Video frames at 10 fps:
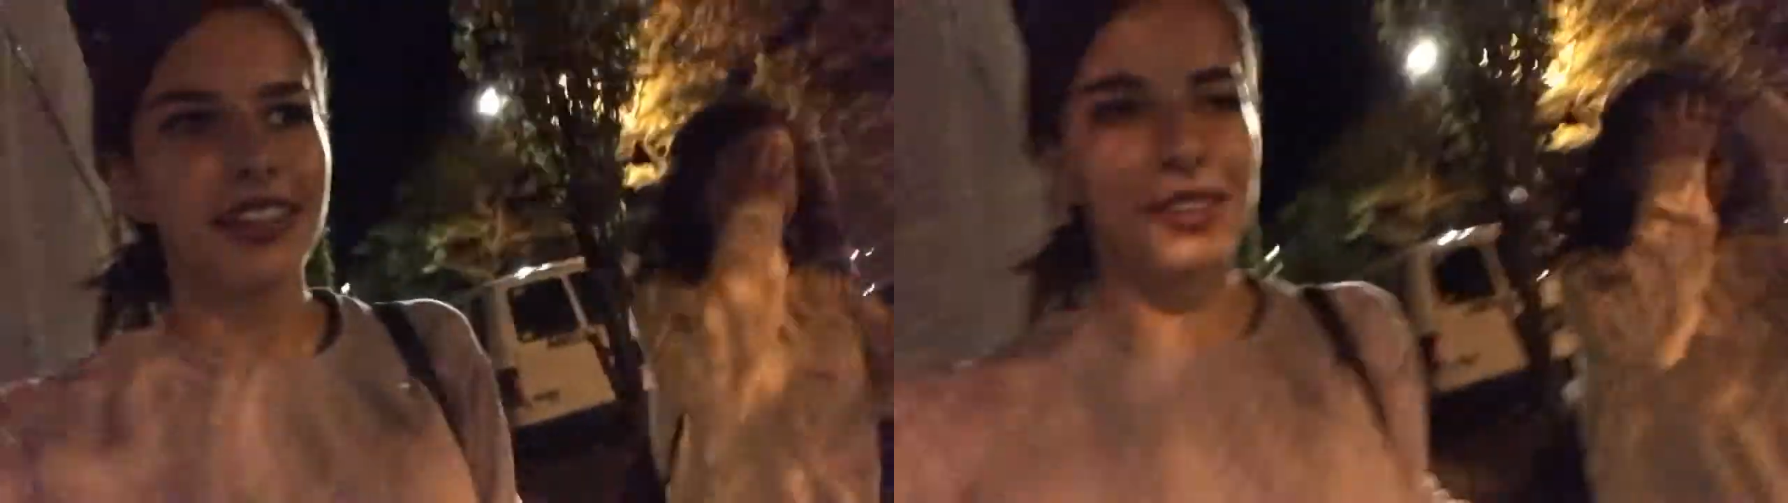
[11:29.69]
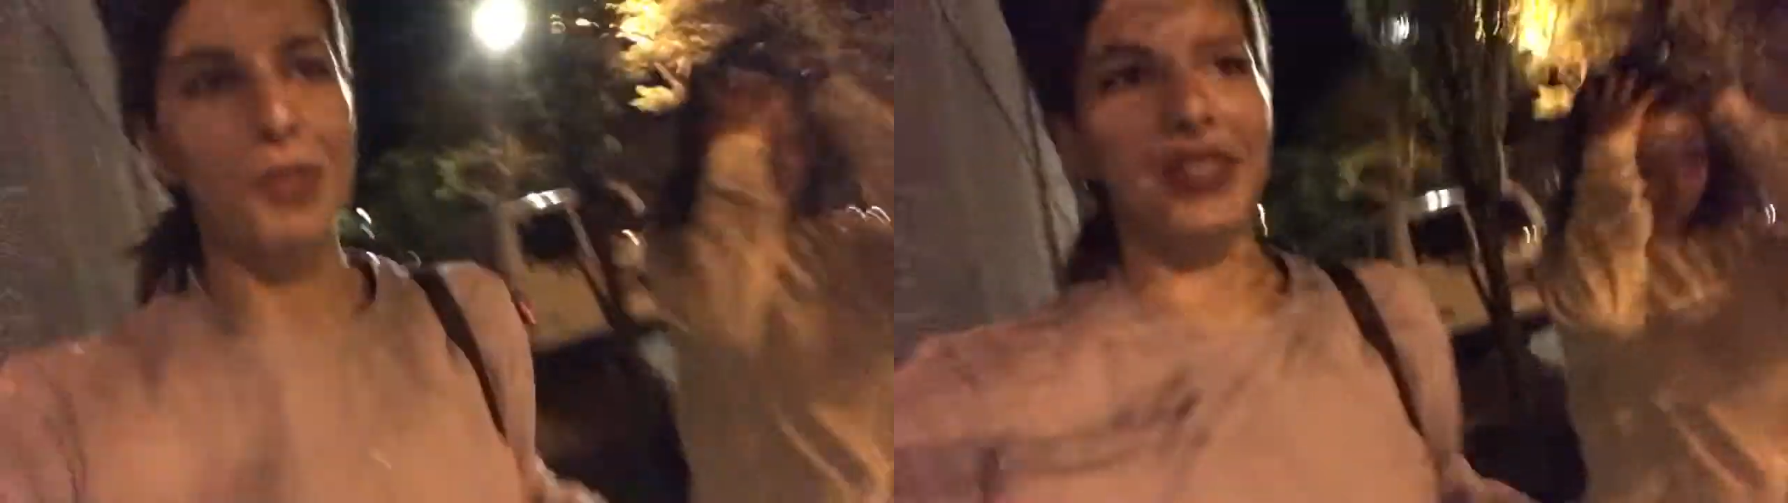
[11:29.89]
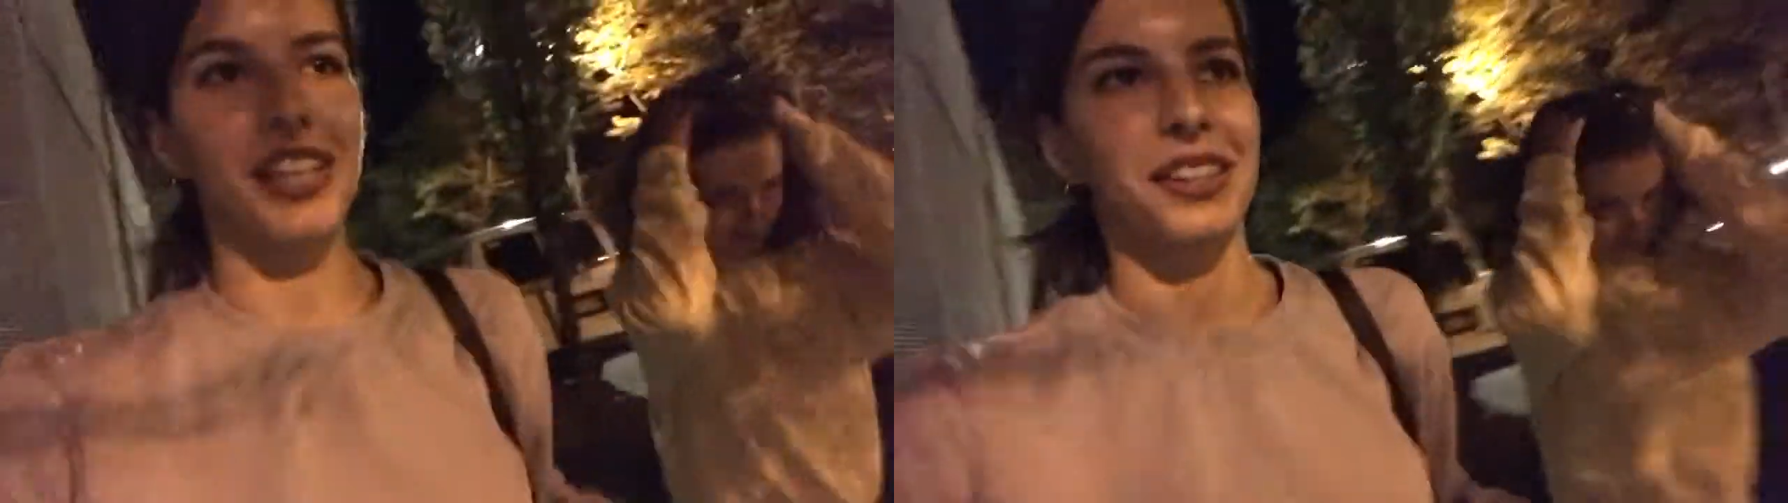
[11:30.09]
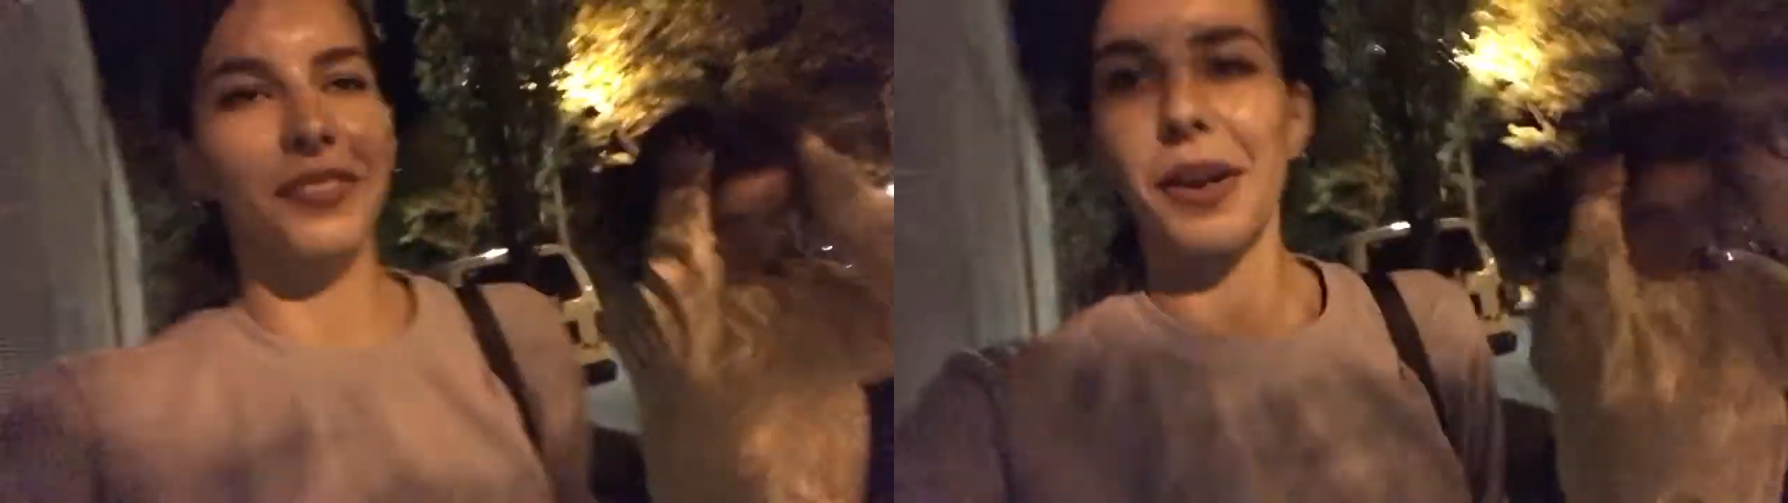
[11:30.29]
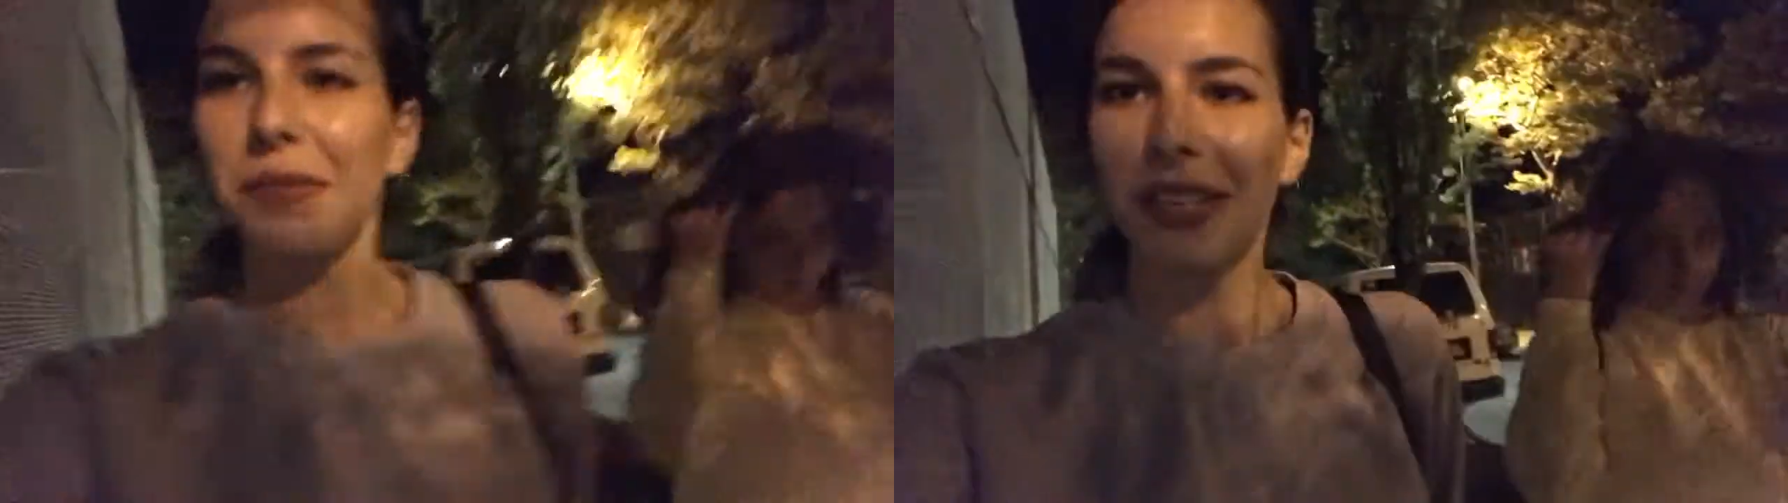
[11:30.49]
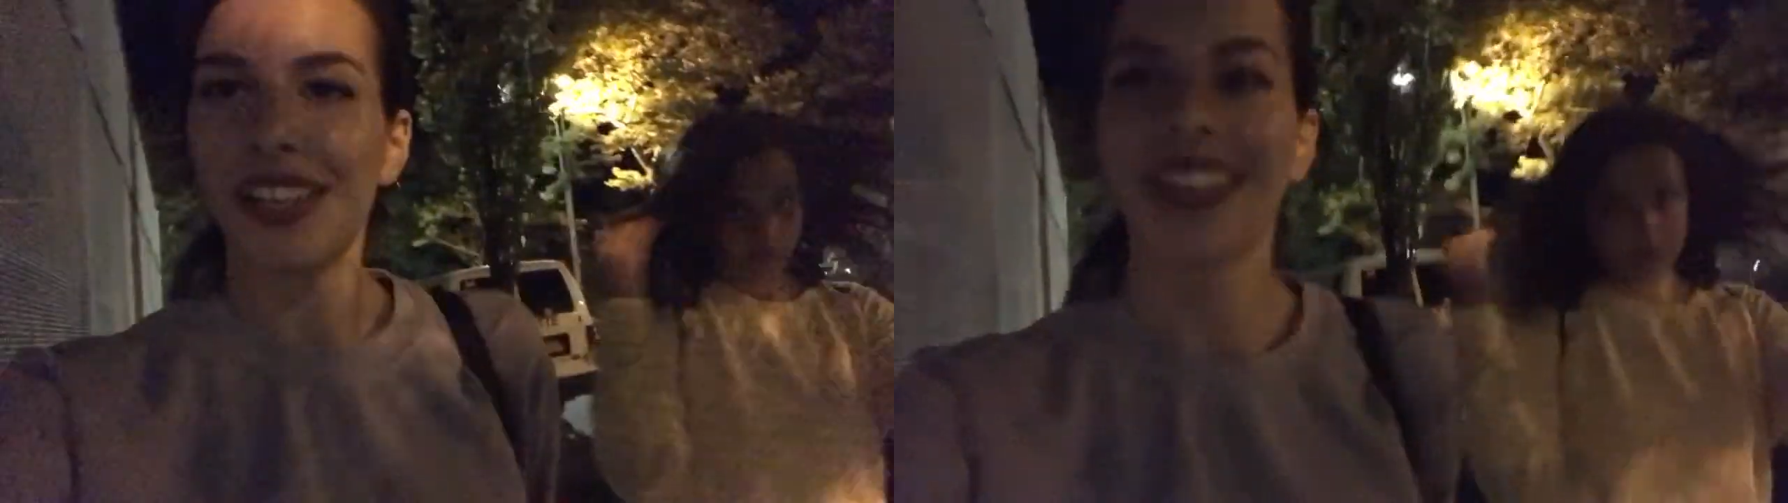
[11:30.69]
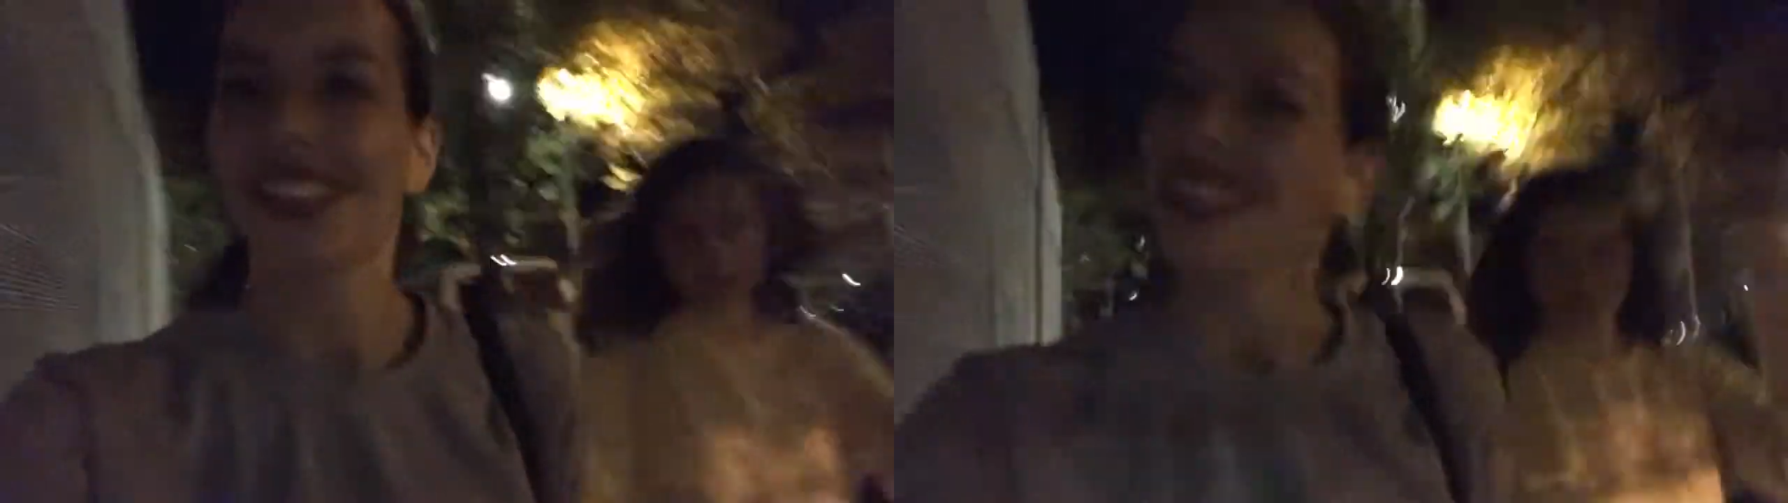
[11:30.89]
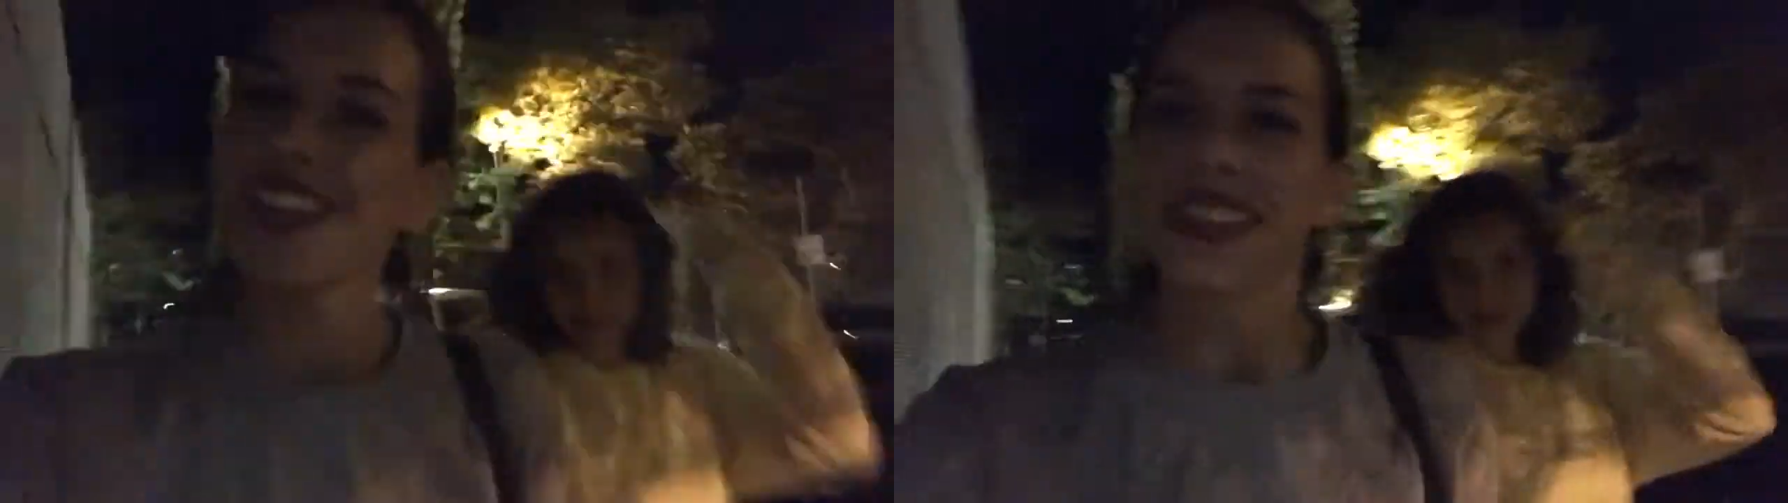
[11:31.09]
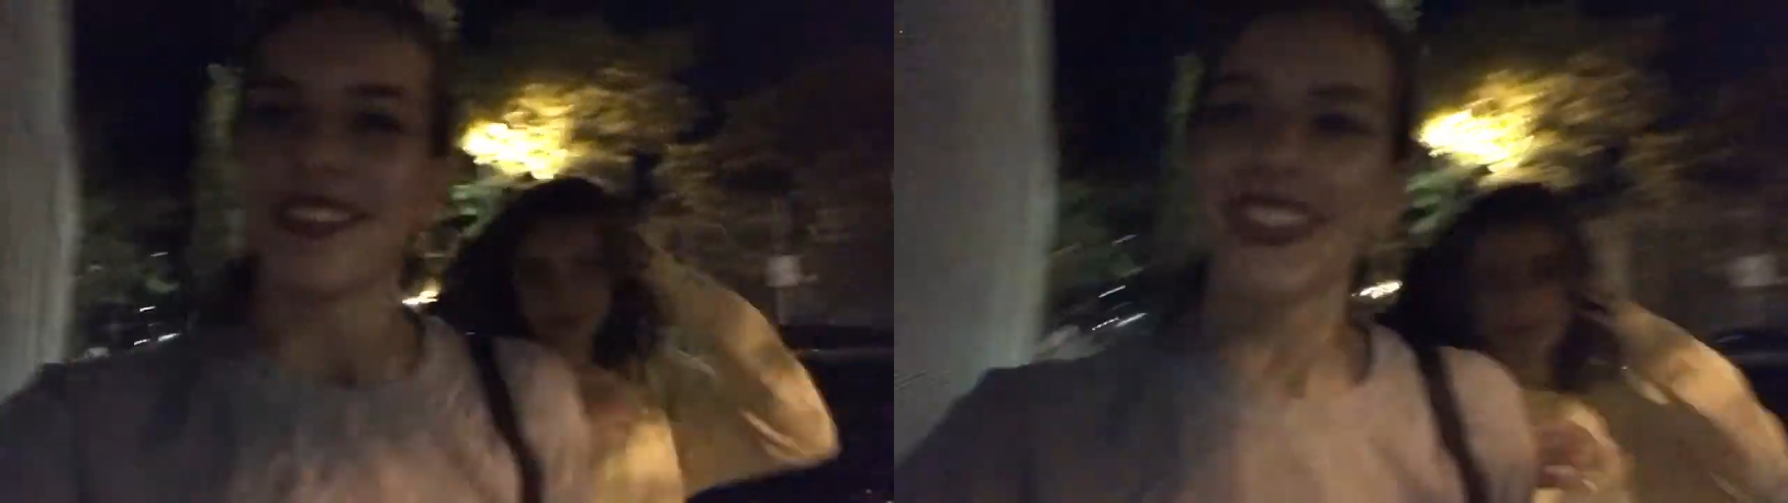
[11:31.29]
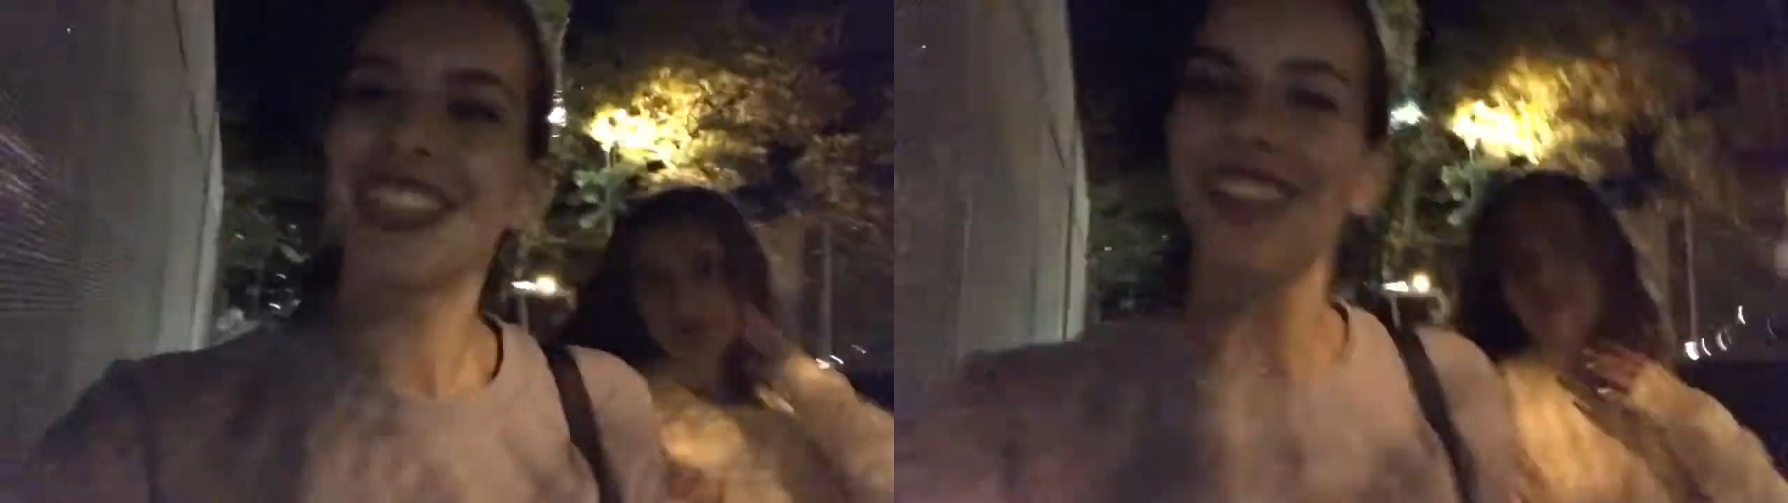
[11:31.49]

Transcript: This was like the Remy V Day